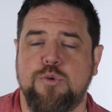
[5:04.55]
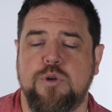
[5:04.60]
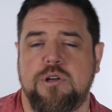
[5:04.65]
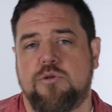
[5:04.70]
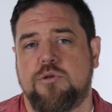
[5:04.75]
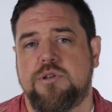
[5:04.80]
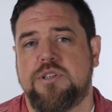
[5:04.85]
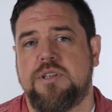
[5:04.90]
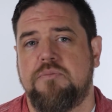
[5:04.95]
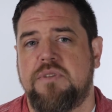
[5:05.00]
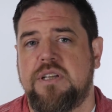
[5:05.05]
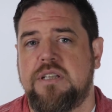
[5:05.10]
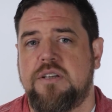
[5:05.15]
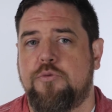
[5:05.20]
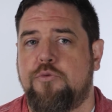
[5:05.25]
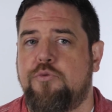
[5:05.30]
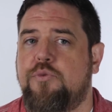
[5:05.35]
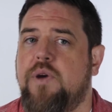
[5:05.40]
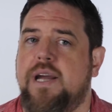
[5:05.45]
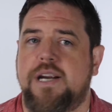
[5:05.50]
to it, or something
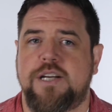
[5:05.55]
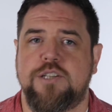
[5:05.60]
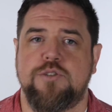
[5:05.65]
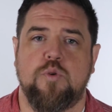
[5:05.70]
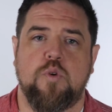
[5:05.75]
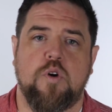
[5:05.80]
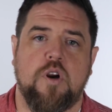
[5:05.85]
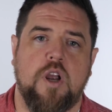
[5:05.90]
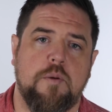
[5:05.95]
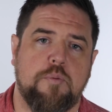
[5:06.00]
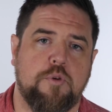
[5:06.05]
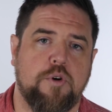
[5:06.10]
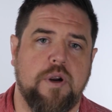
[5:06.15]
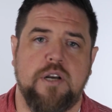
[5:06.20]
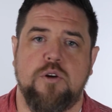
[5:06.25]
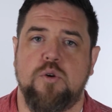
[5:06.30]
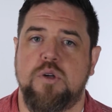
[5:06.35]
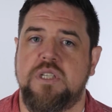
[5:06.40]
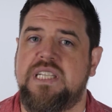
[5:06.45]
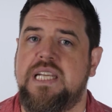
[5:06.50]
to fix or
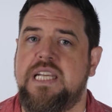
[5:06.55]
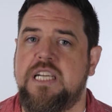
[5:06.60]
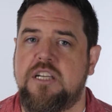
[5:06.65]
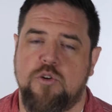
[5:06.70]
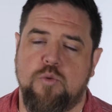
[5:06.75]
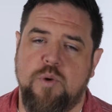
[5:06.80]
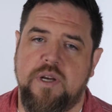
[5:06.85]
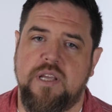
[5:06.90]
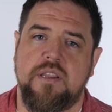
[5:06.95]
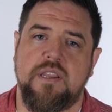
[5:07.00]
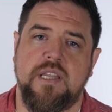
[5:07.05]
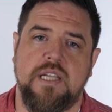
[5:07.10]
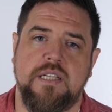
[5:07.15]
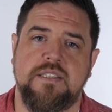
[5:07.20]
upgrade or tinker with.